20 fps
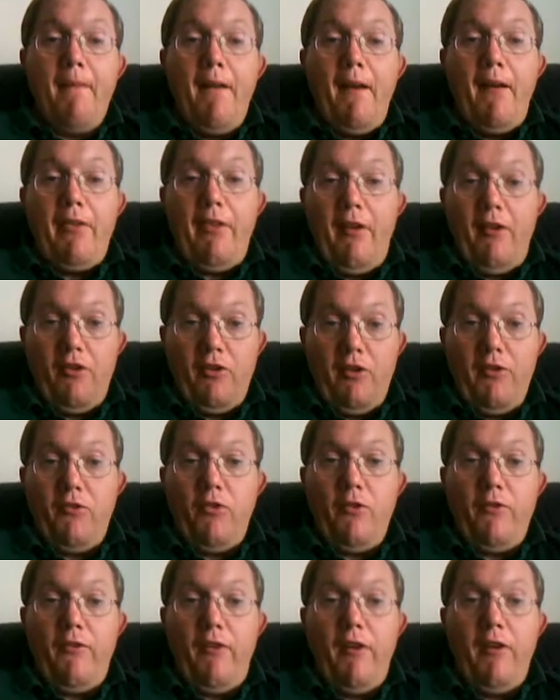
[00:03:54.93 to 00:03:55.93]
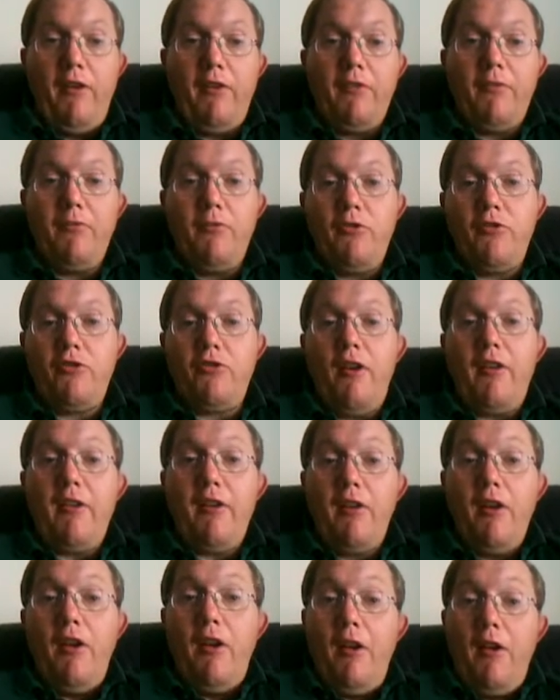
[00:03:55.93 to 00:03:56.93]
and that gives you a very
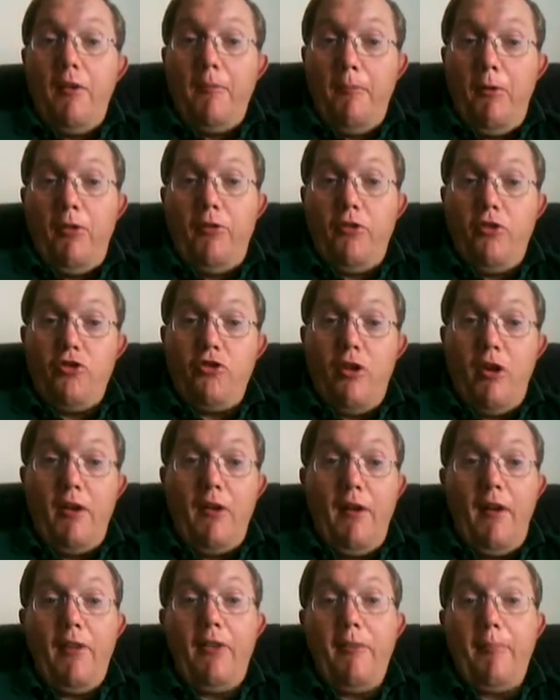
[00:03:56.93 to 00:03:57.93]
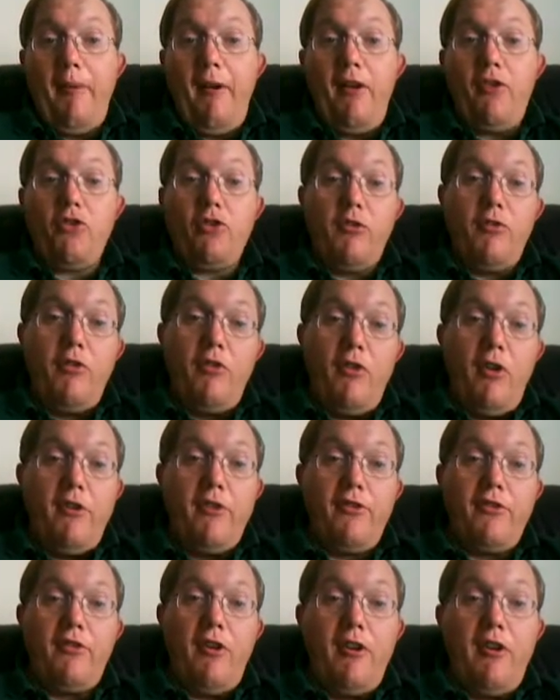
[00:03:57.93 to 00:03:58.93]
steady, both the gel and the patch give you a nice
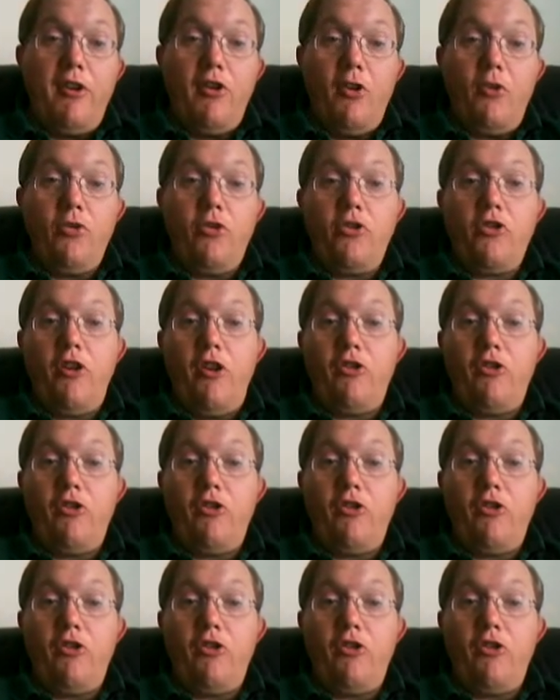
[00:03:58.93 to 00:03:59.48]
steady dose of